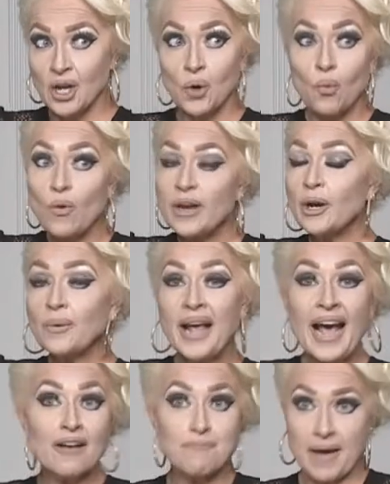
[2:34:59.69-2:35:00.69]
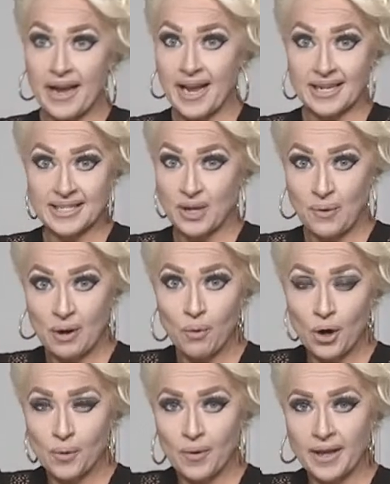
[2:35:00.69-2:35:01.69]
We don't have baguettes that we
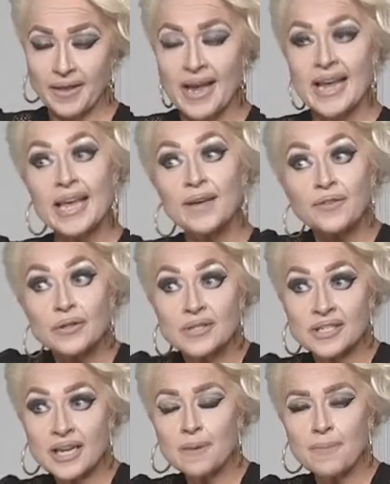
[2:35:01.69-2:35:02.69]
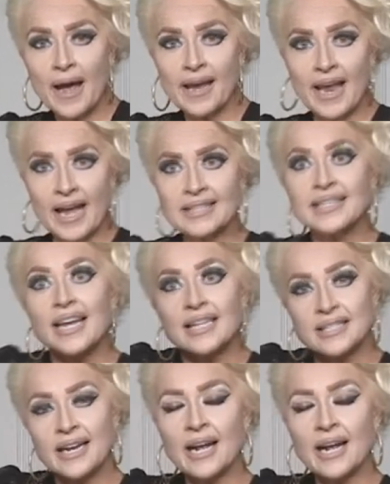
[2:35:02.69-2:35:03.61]
work with. If you see baguettes, it's an